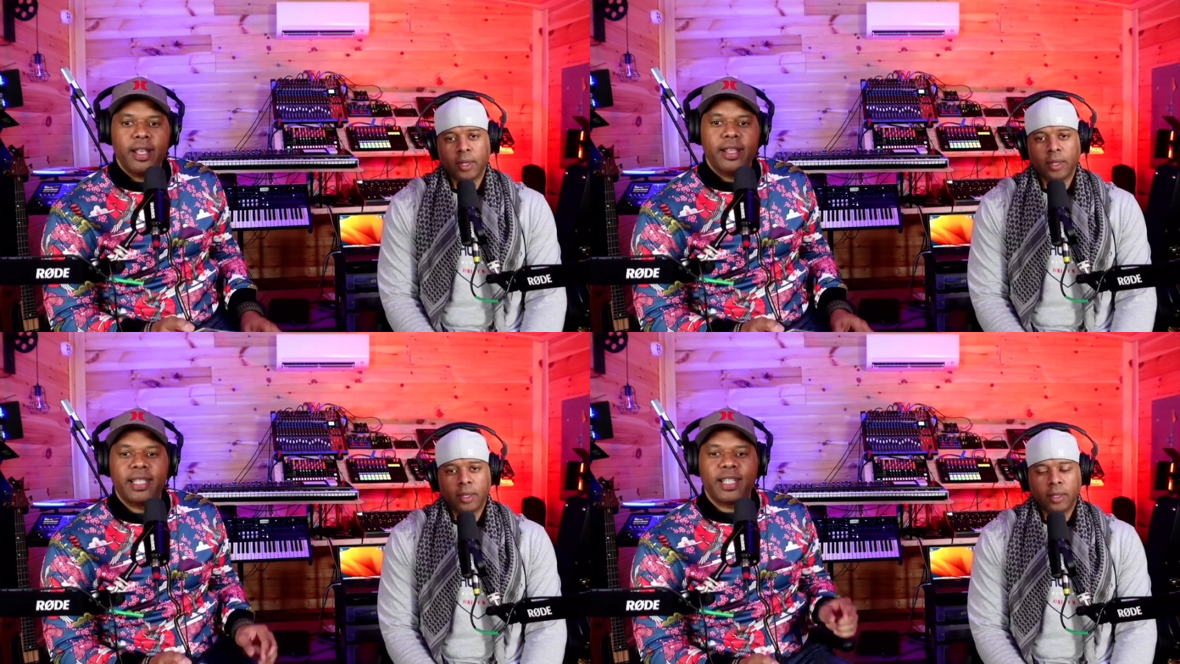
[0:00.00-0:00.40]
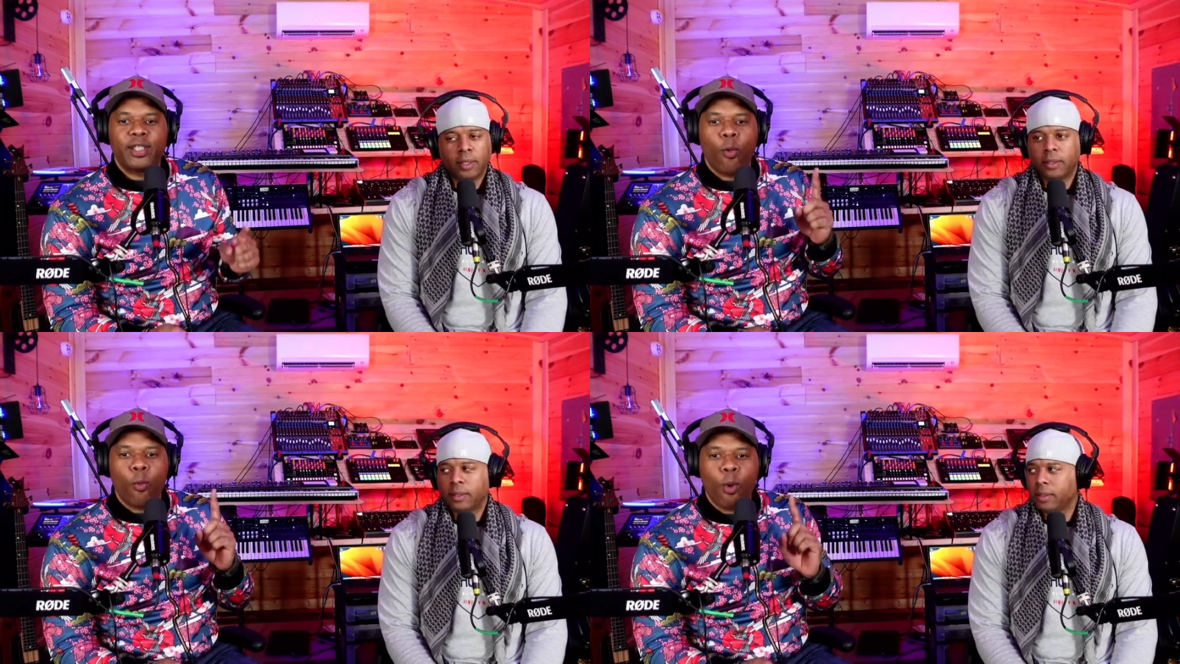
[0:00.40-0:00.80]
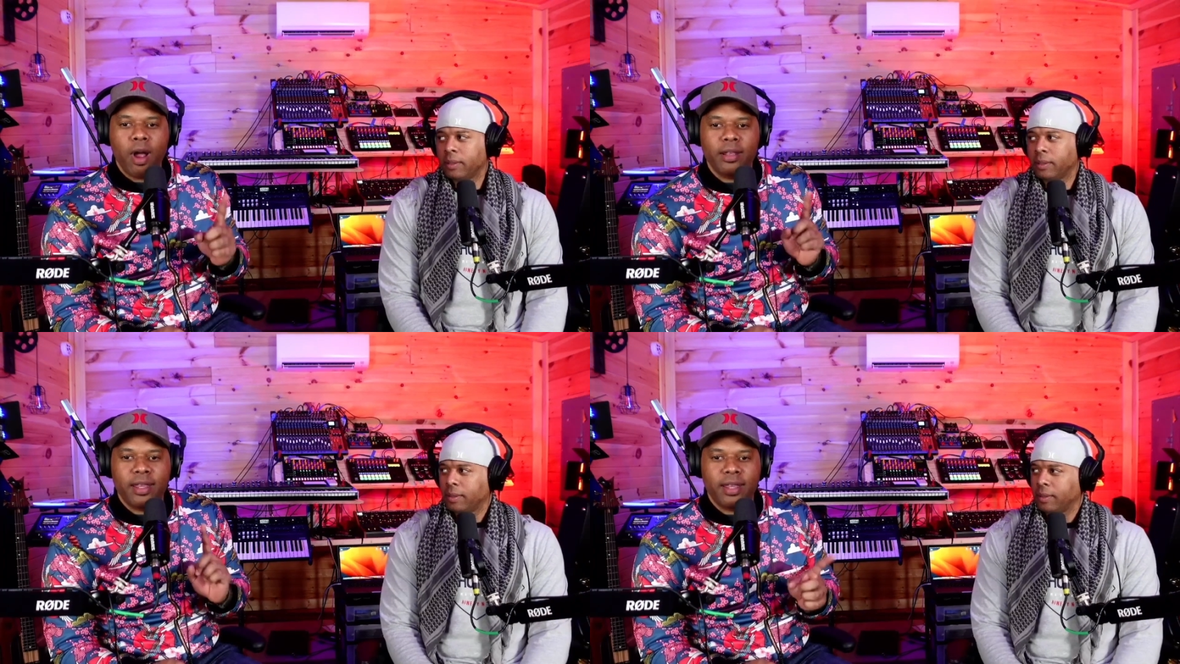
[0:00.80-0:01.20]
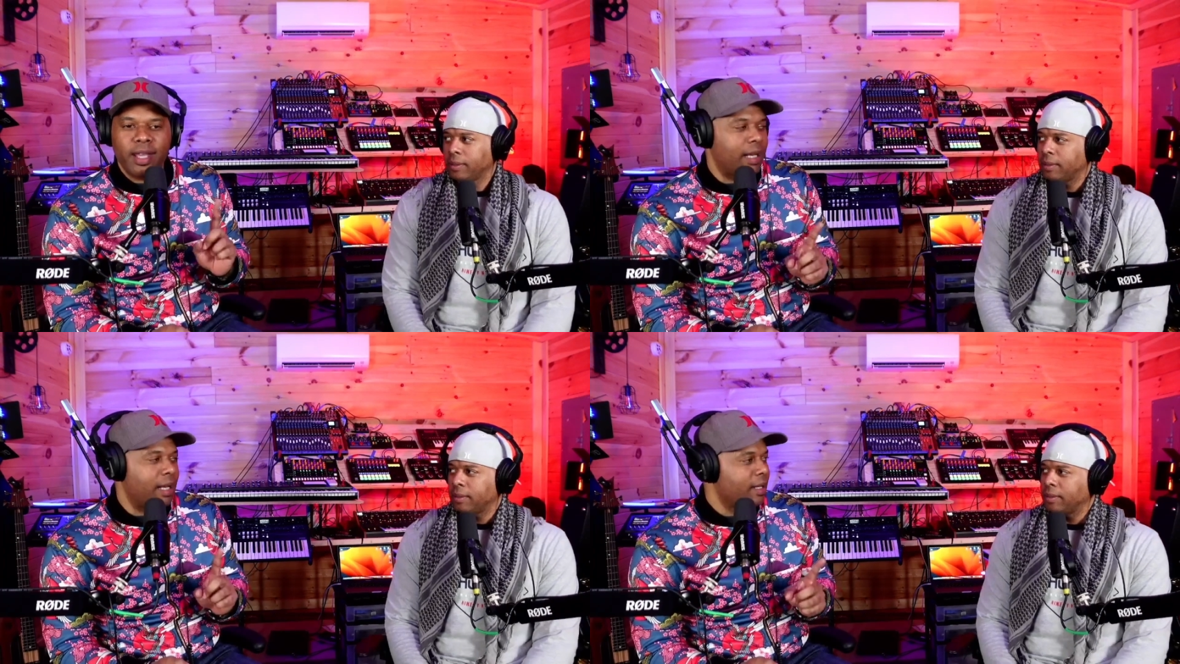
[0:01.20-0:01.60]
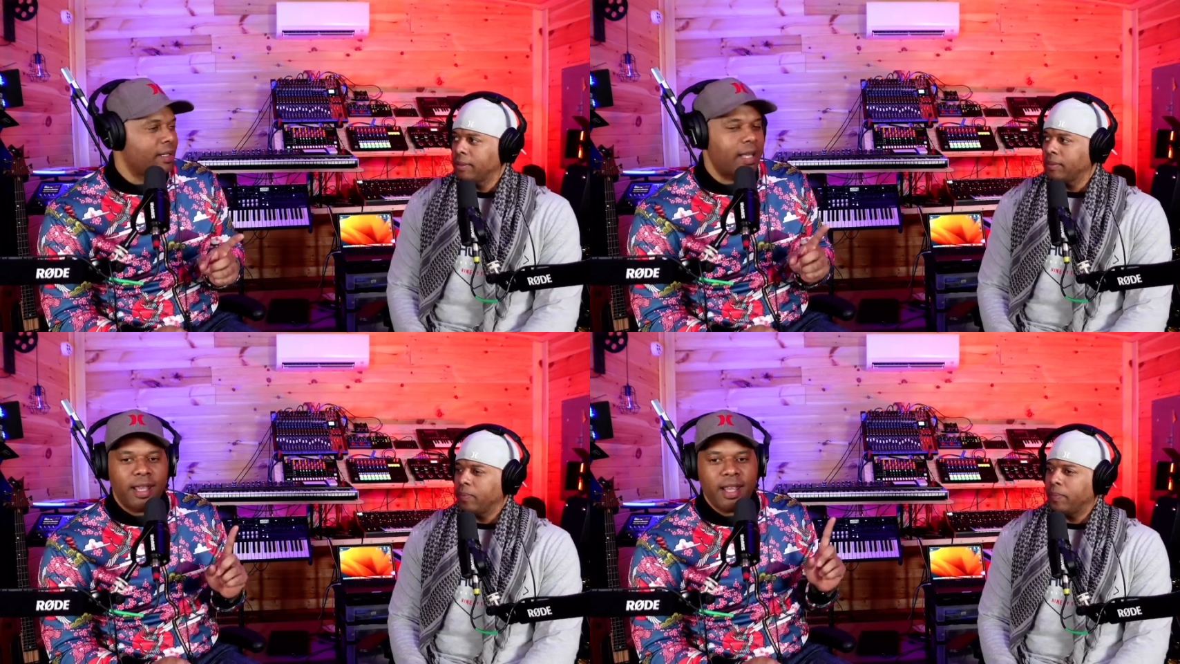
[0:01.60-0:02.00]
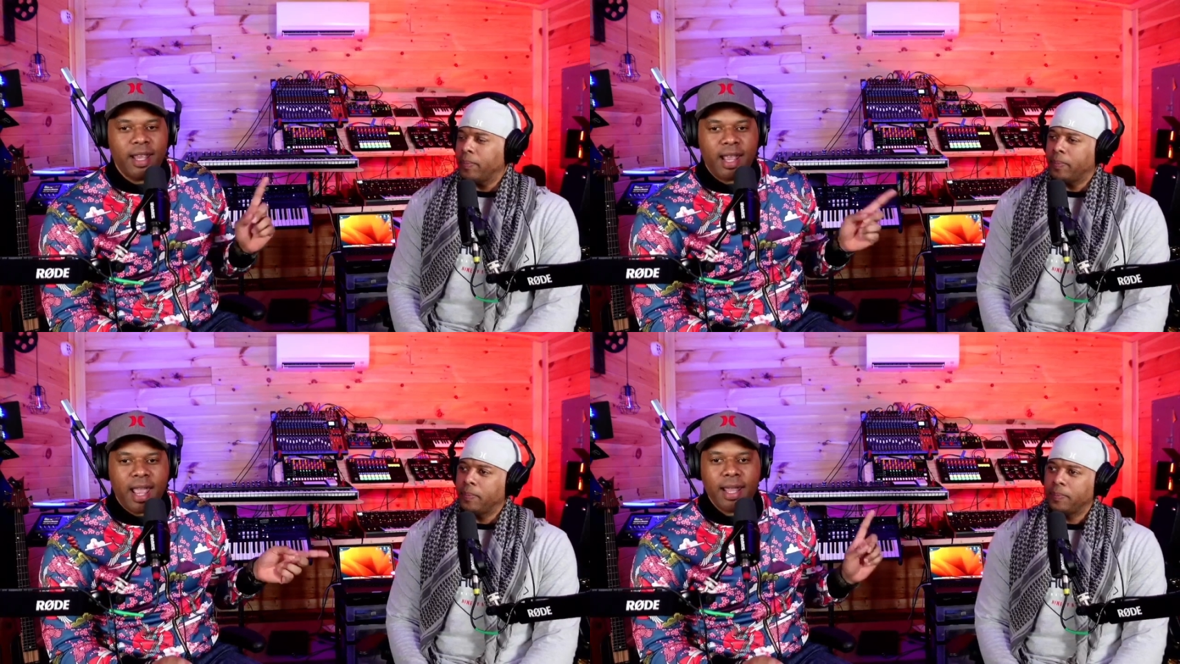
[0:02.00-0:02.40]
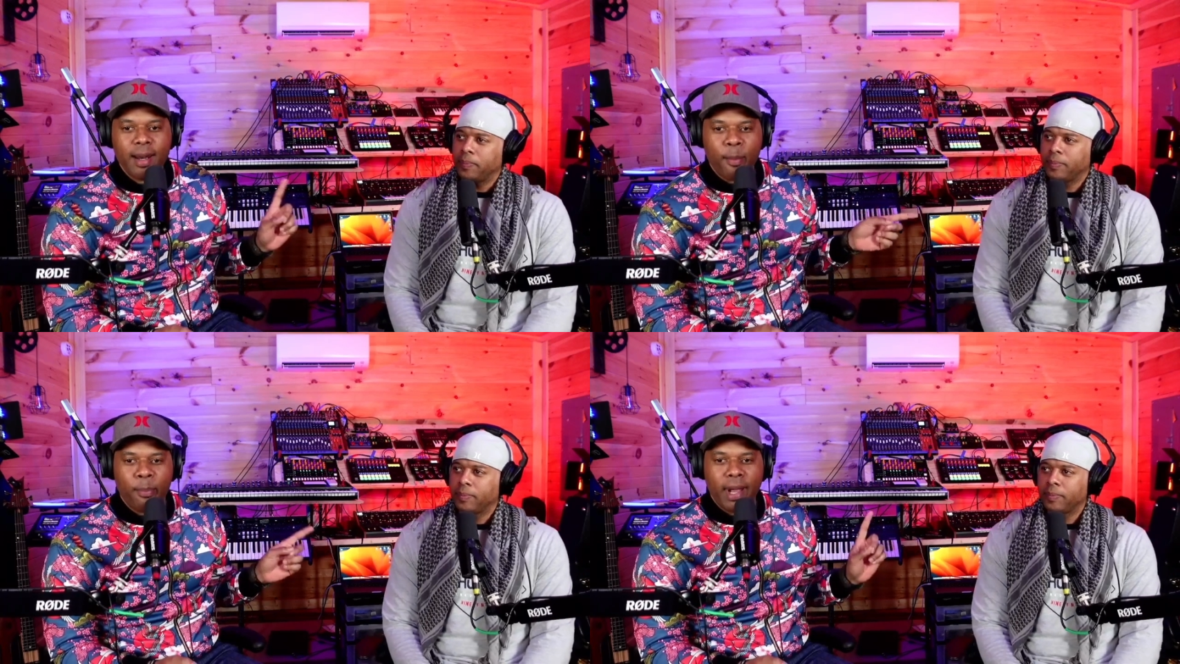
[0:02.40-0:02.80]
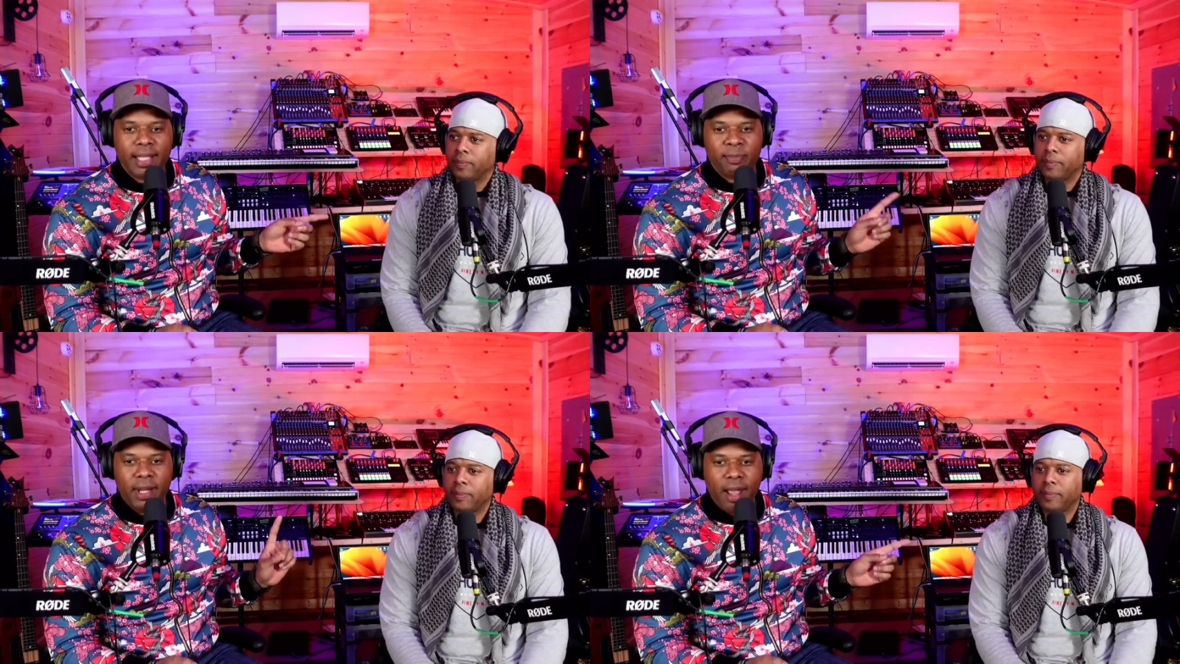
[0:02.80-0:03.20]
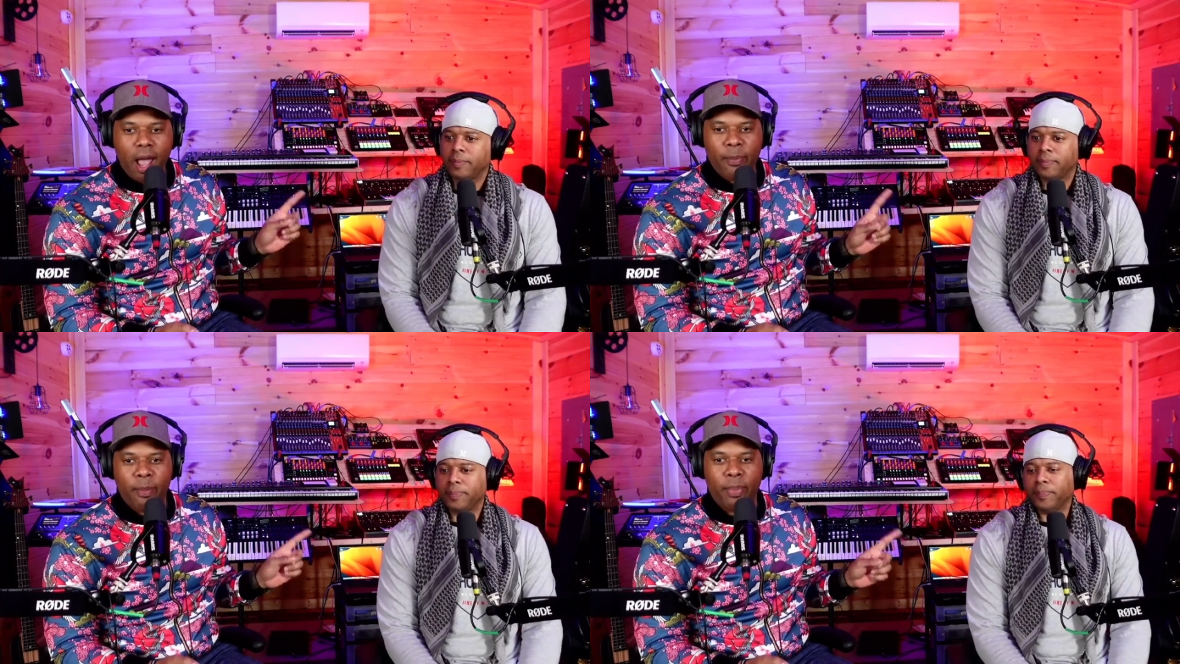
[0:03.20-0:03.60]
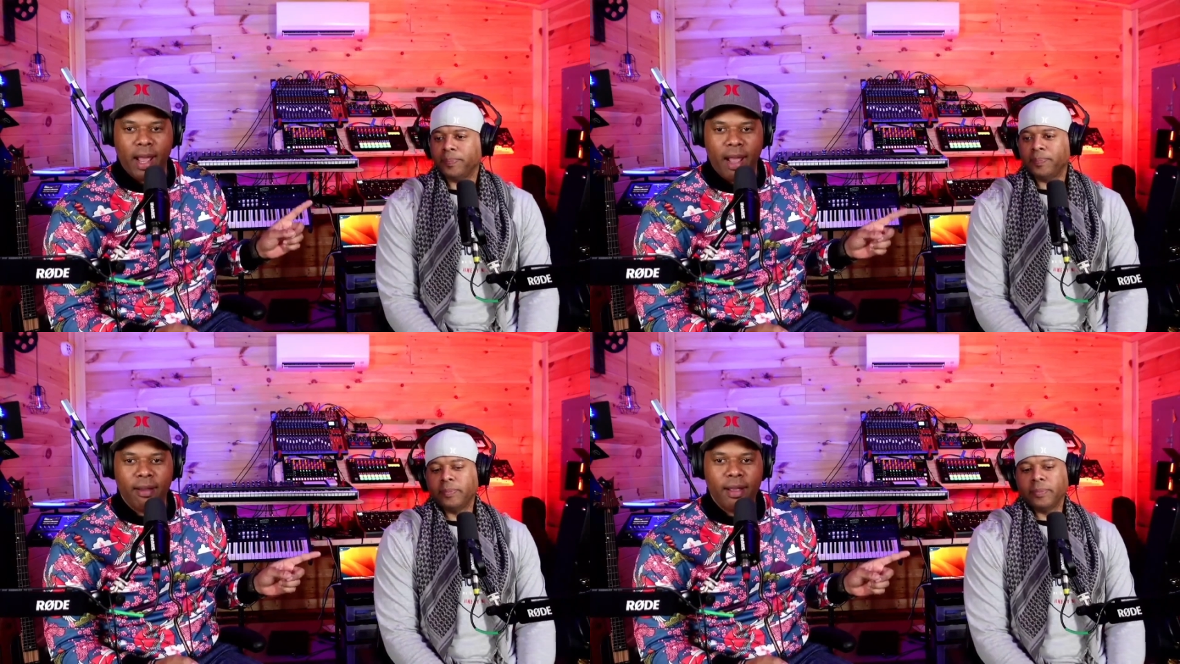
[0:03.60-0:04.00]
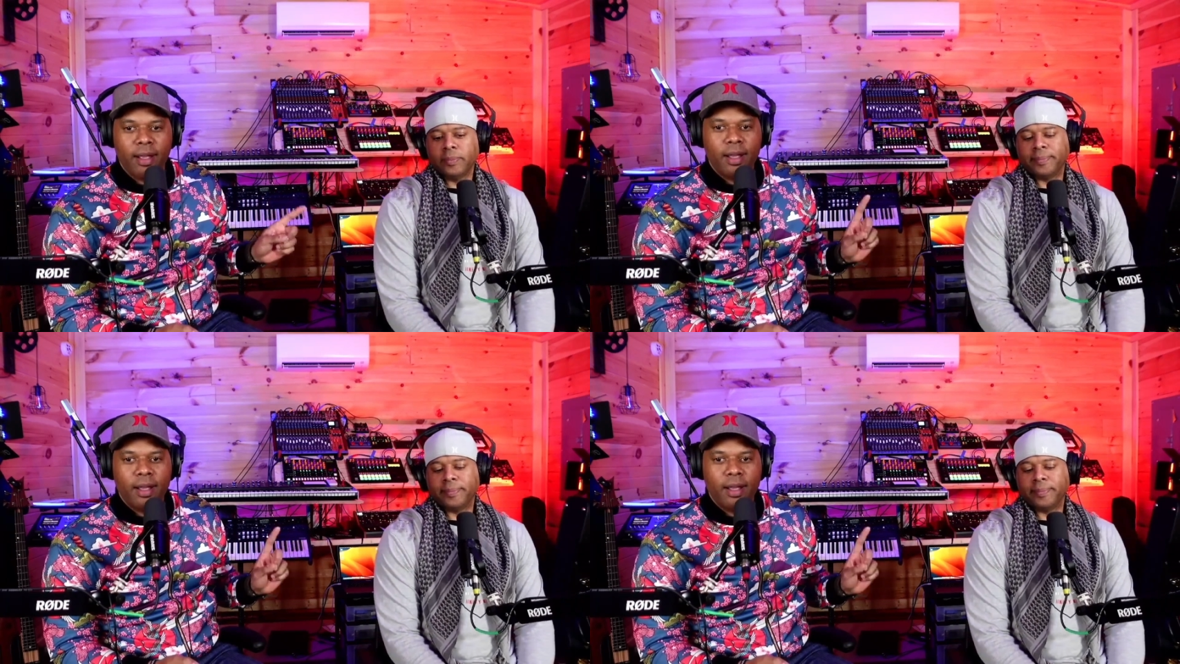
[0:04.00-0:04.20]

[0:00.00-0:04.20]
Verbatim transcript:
Speaker 1: Right. This is the one thing that he ain't gonna bust me up about.